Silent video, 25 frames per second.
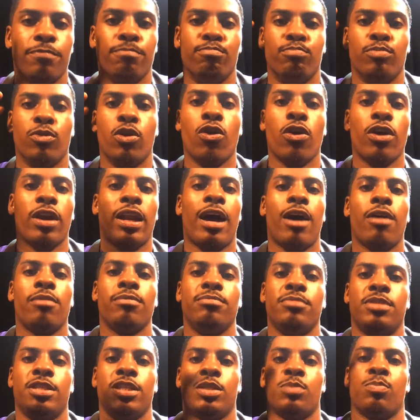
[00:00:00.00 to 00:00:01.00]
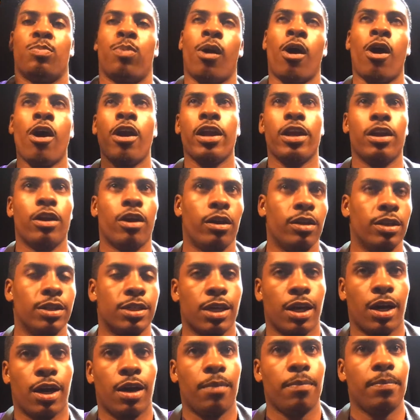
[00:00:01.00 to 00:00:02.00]
going out and just partying all the
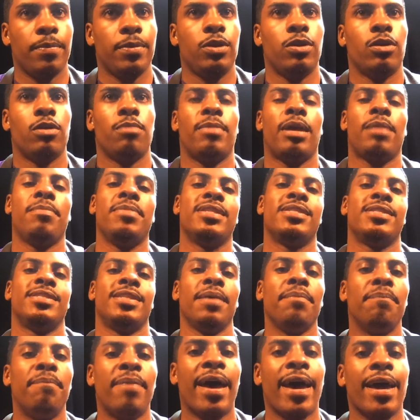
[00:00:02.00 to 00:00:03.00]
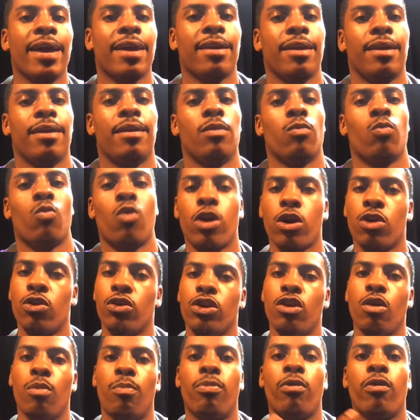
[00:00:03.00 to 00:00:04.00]
time, maybe sit back and work on
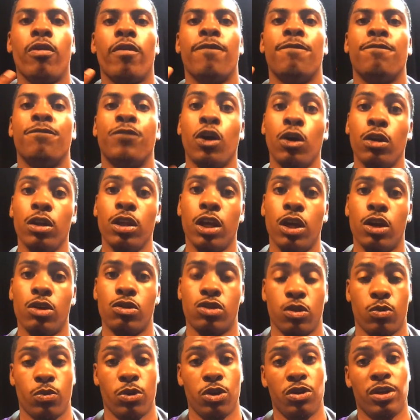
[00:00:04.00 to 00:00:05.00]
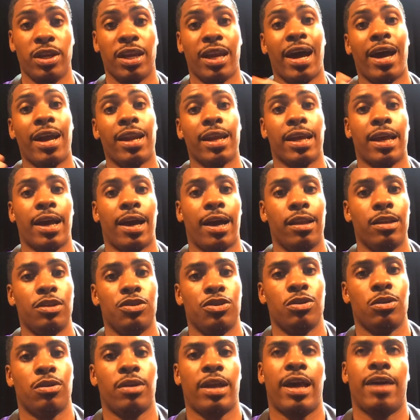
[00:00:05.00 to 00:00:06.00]
your portfolio, so when you get out of college, you
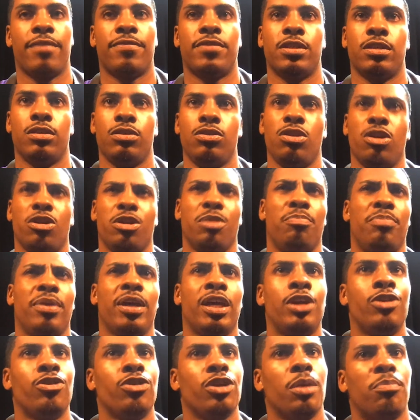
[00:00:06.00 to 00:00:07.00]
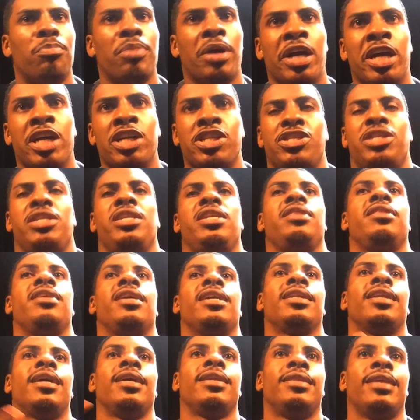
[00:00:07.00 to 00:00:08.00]
don't have to depend on your parents or anything
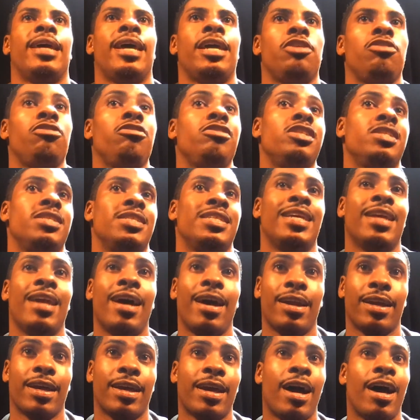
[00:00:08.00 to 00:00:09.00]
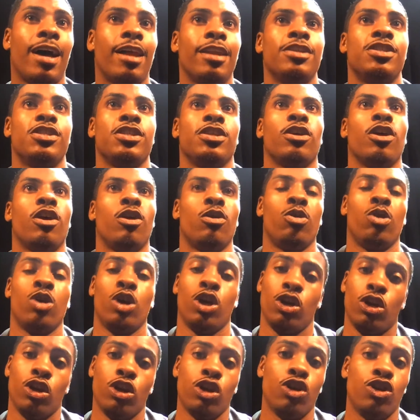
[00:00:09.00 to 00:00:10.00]
like that. You can just get out of college and go
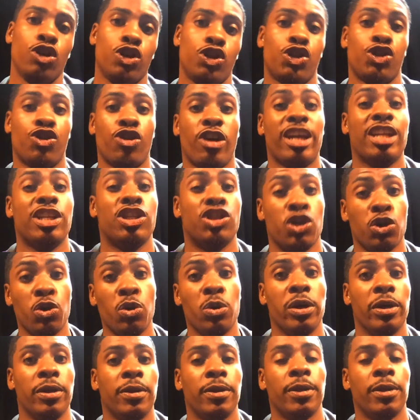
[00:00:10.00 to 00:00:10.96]
straight to it.